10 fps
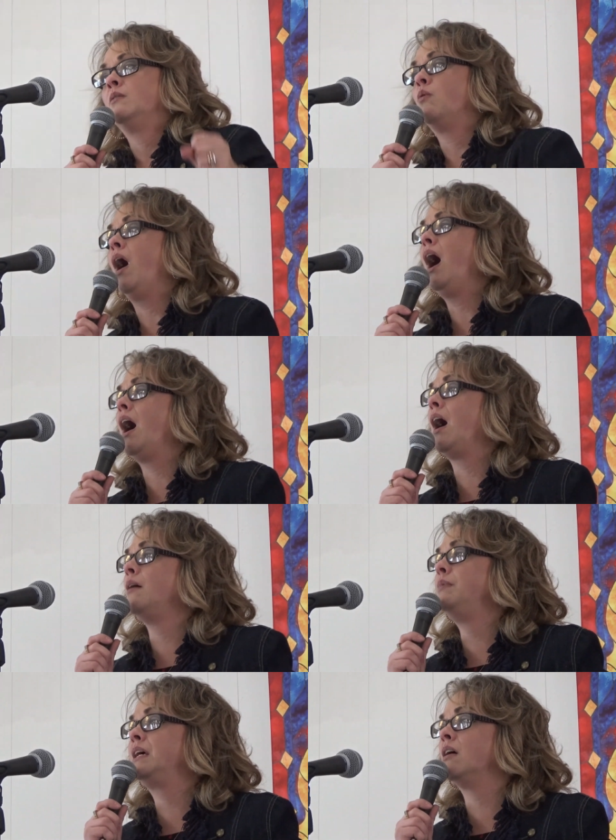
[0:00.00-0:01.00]

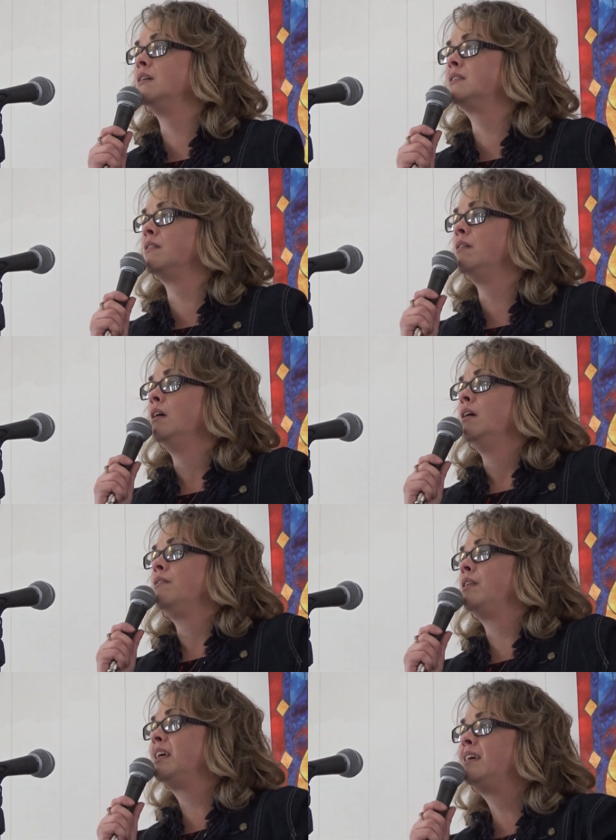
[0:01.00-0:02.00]
Why? Because of
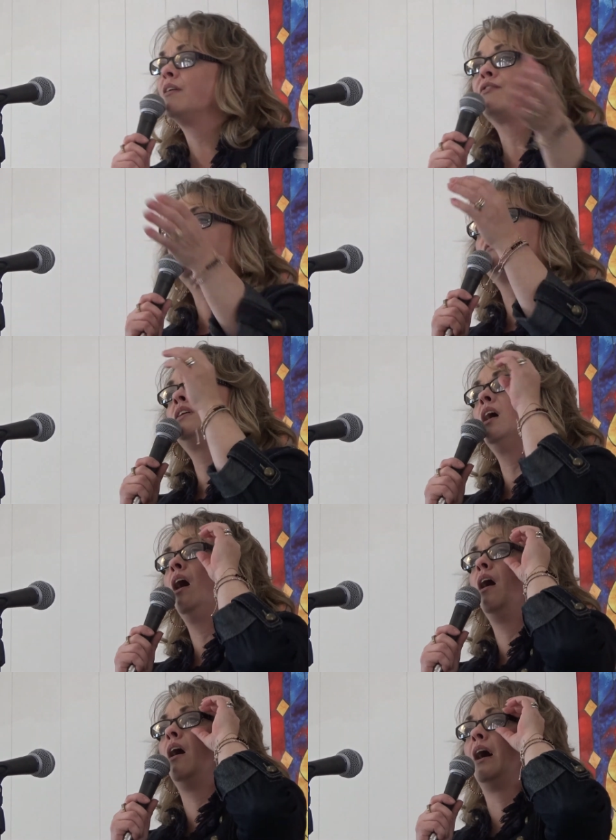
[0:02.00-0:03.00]
the gift of
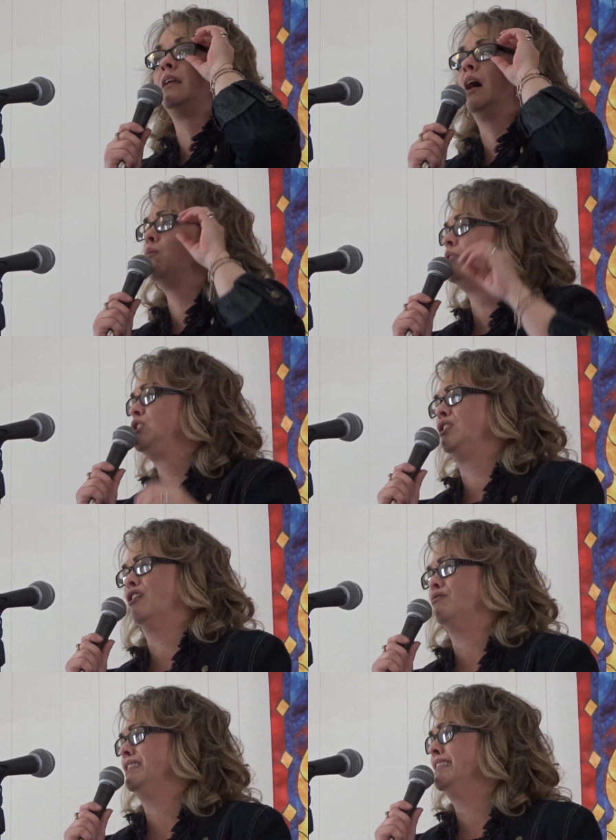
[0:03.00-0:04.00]
God, not what you
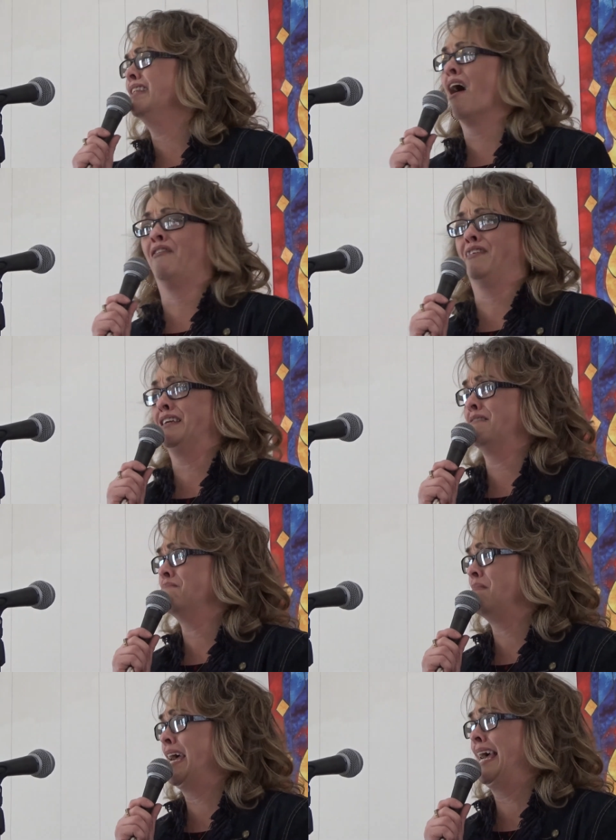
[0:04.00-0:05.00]
do. Nothing
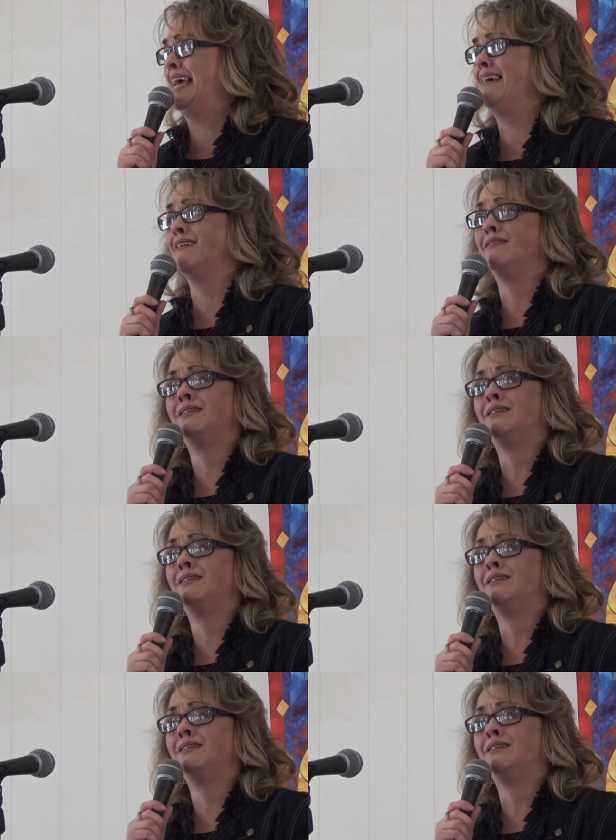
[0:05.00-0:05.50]
in me.